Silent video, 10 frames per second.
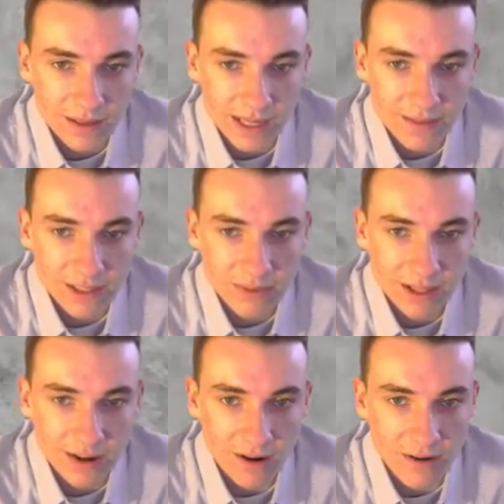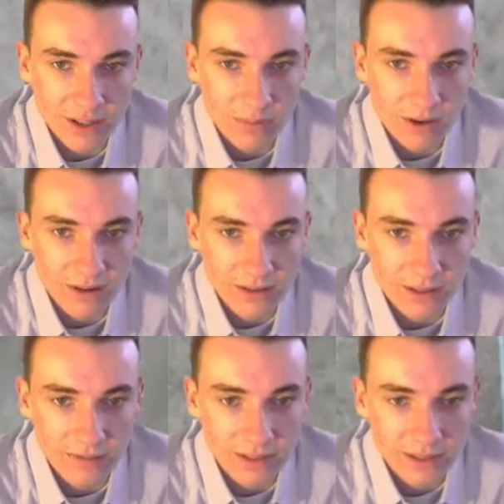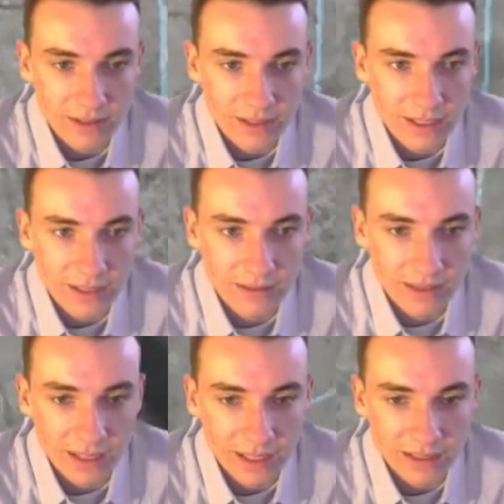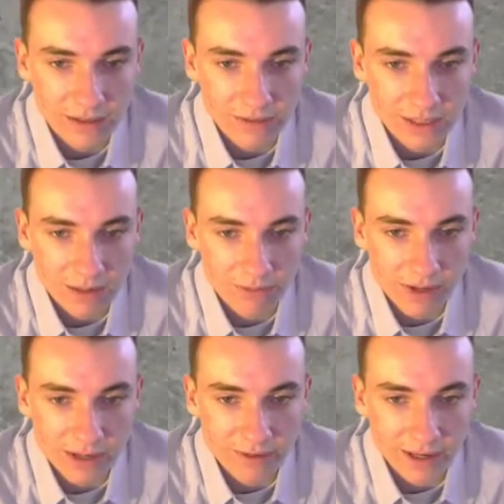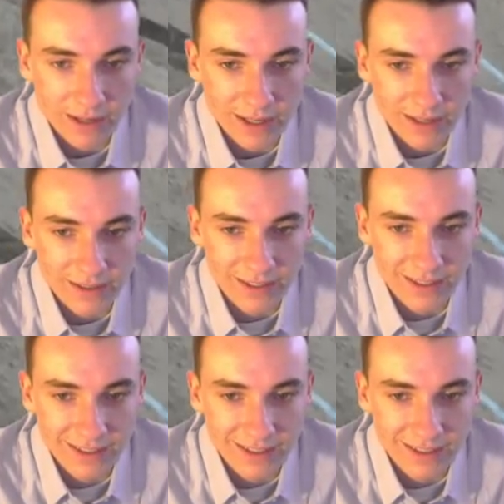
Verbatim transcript: Again, this will be the hardest part of it, and I guess I'll stop reiterating that.